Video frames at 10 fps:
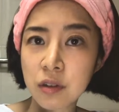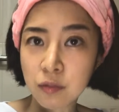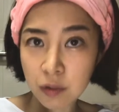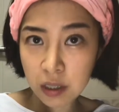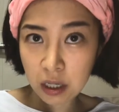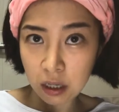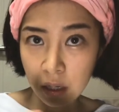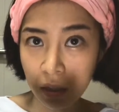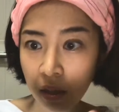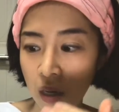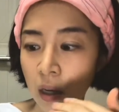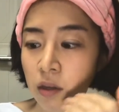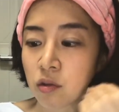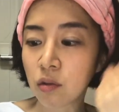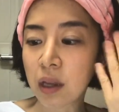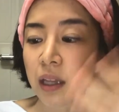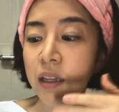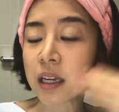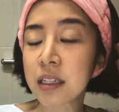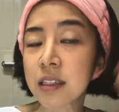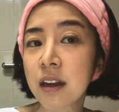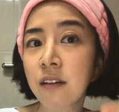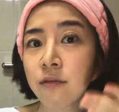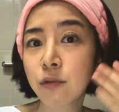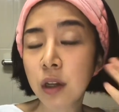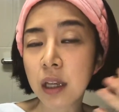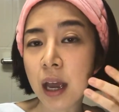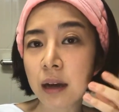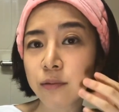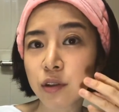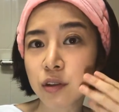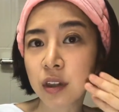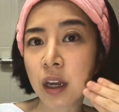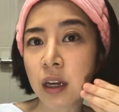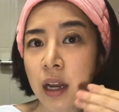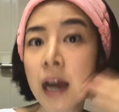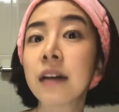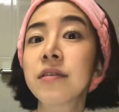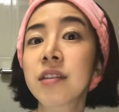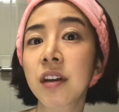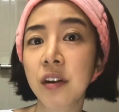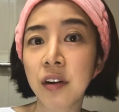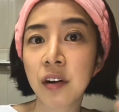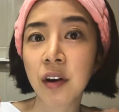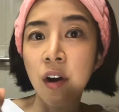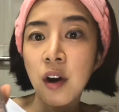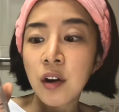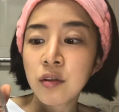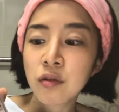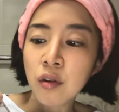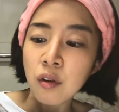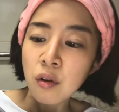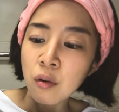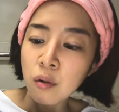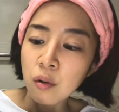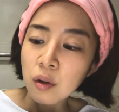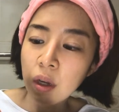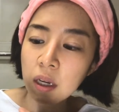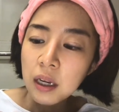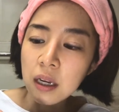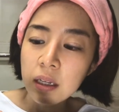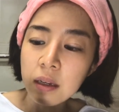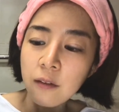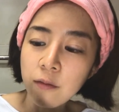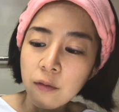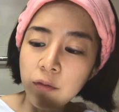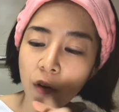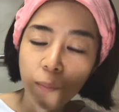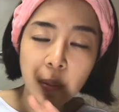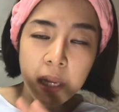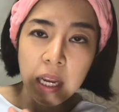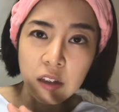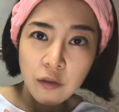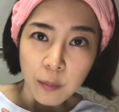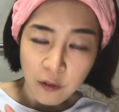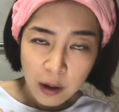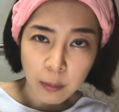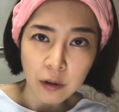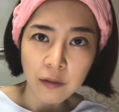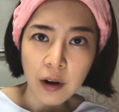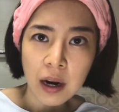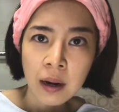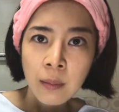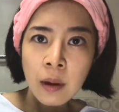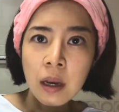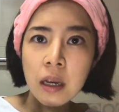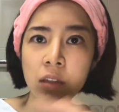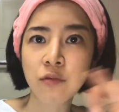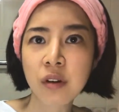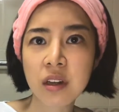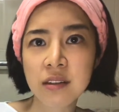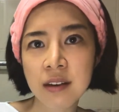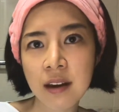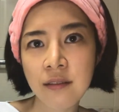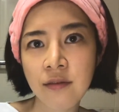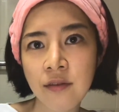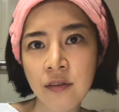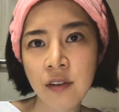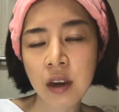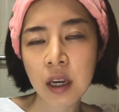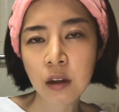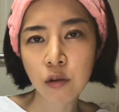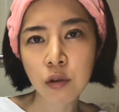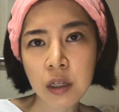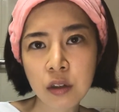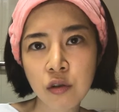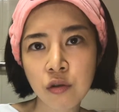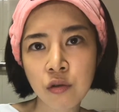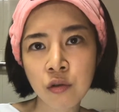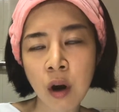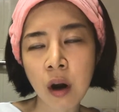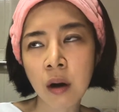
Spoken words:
just really good. So that itself really helps your skin healthier. So for pH 5.5, it's really safe, included to